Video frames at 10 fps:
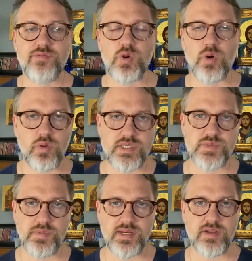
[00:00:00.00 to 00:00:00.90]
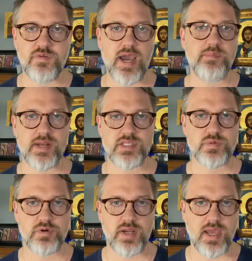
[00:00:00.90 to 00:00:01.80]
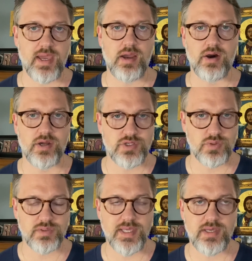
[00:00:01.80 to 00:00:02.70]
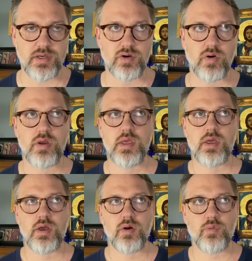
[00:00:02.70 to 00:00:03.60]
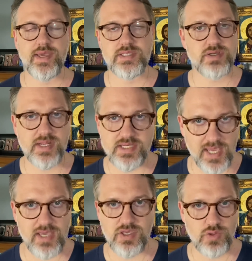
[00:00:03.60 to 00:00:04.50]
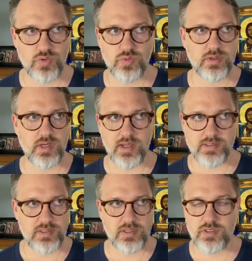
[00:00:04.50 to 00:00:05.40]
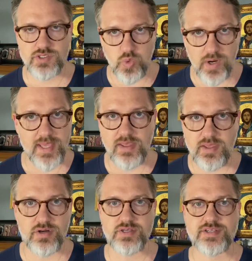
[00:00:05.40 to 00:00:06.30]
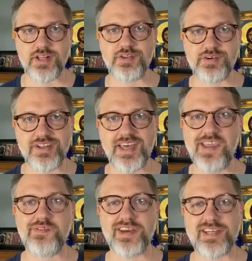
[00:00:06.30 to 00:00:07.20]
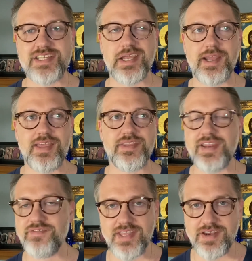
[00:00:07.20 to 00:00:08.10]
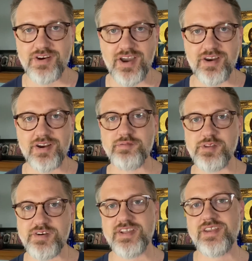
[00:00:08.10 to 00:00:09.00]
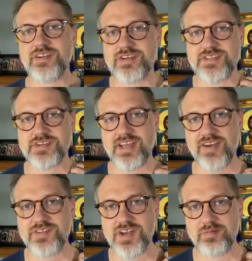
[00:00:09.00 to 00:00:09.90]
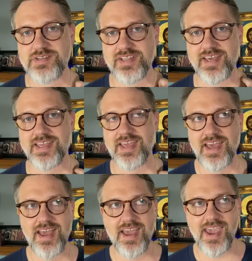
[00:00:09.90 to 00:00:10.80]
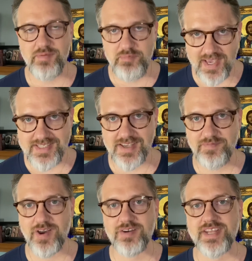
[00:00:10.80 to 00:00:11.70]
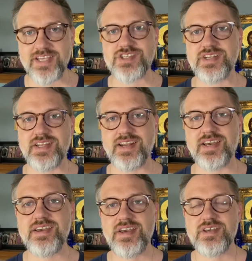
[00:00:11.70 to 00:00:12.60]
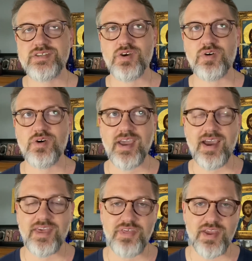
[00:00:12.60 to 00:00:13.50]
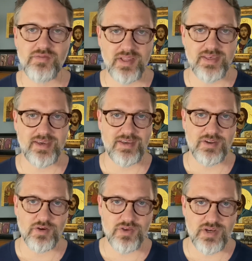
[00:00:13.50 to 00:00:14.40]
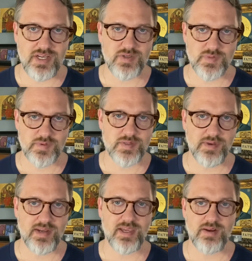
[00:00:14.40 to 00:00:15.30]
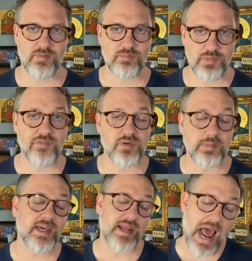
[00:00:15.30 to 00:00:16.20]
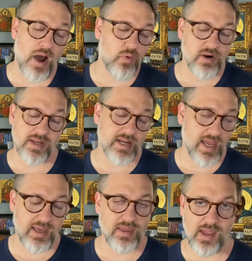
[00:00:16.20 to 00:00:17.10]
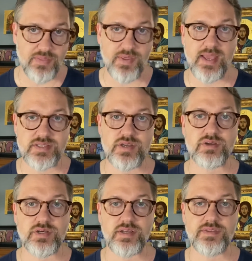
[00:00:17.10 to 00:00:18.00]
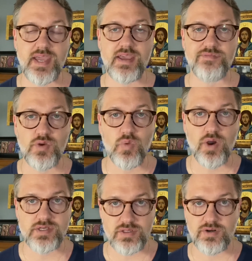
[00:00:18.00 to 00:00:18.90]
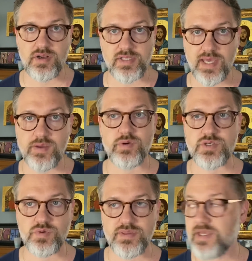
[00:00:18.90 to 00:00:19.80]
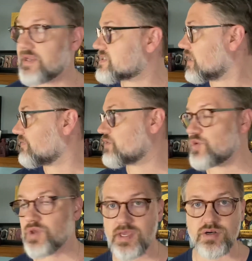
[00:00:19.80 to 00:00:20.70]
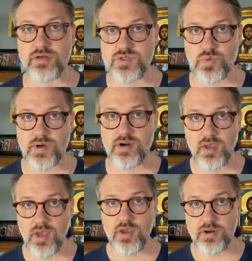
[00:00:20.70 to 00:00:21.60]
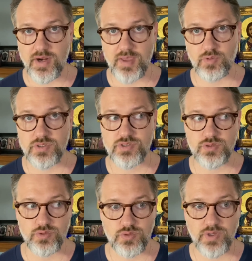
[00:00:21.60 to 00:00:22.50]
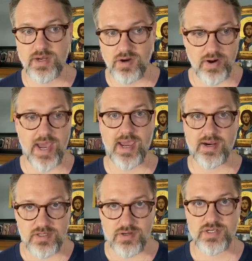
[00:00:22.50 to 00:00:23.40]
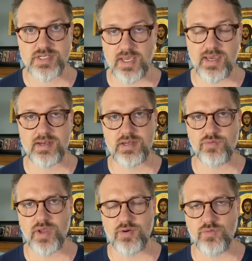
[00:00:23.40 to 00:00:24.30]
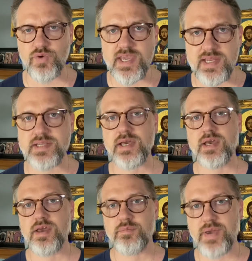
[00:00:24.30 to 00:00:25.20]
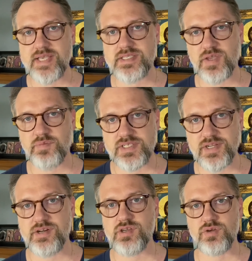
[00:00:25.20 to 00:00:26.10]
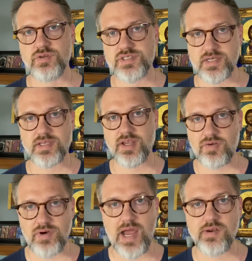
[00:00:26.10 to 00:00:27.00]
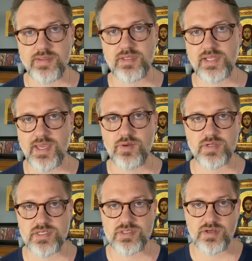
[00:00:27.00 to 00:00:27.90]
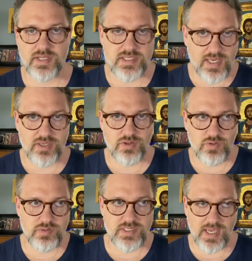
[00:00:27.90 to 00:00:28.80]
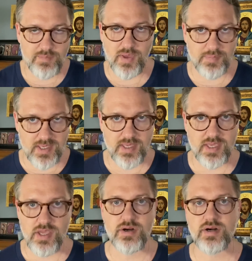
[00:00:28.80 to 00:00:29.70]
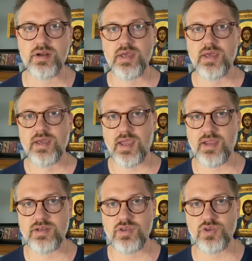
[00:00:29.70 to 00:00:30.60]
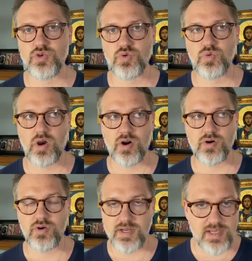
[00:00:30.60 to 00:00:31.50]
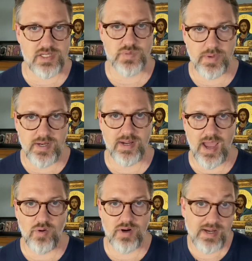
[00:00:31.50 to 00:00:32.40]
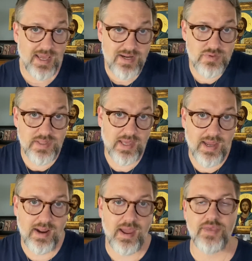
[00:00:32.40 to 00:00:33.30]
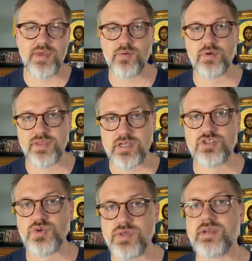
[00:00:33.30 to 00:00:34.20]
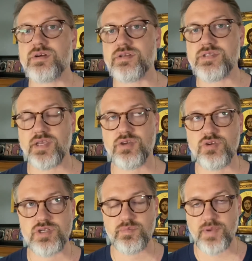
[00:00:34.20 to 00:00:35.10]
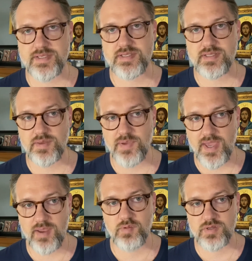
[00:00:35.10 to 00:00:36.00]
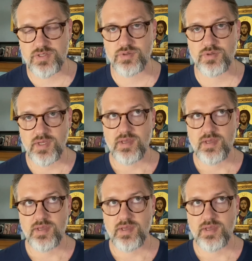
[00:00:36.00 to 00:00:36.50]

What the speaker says: you're only spending 5 minutes per day on Duolingo, well, it's going to take you 20 years to learn a language. And then, even then, you're not going to have learned it. You're just going to have come to like a basic foundation in it. So I think really, you know, you need to be spending preferably an hour a day, I think is a good thing if you want to learn a language within, say, a few years where you're able to interact, understand, and read basic materials and get around in the language. It's going to take you, say, maybe a year, and you are going to need to spend an hour a day doing that. I think within 2 years, like, you should basically be able to,